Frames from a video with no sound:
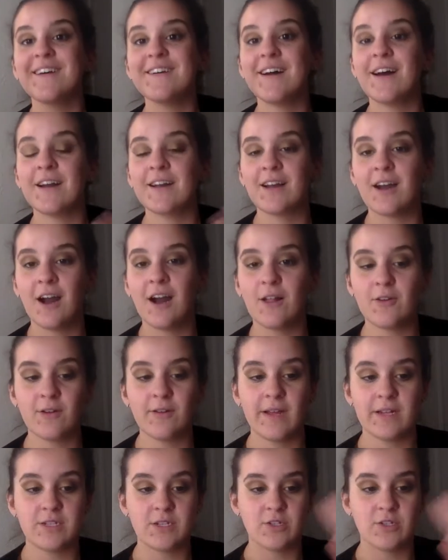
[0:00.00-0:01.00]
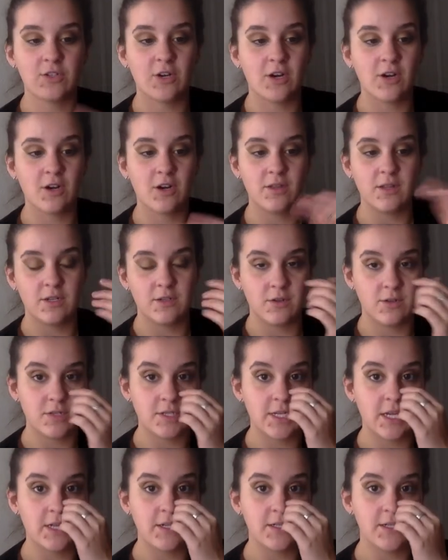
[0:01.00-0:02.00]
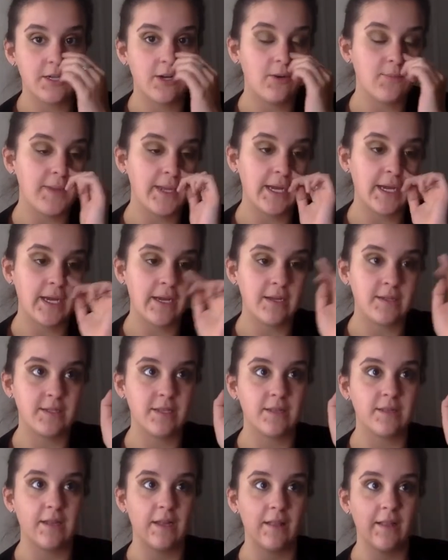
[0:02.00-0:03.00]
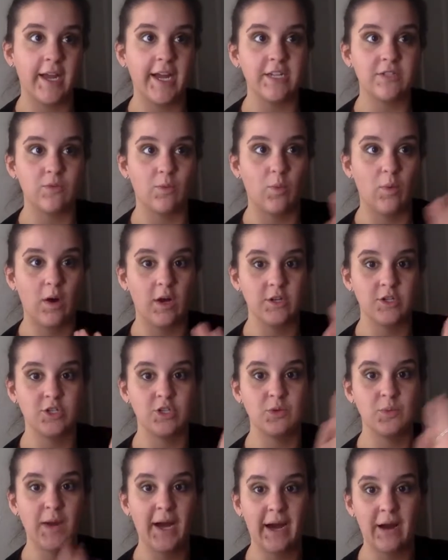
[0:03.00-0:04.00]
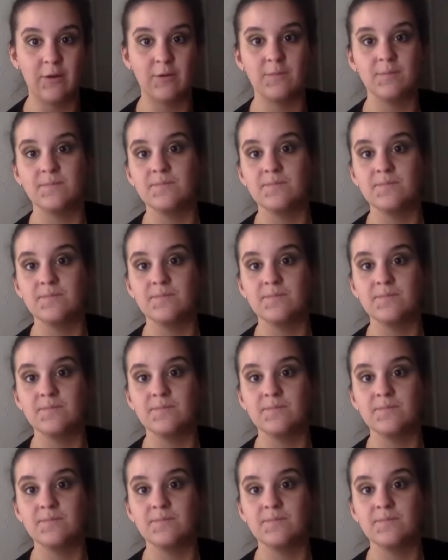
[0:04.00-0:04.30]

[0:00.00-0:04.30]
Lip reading: a color that's darker than your skin tone because the lights wash you out.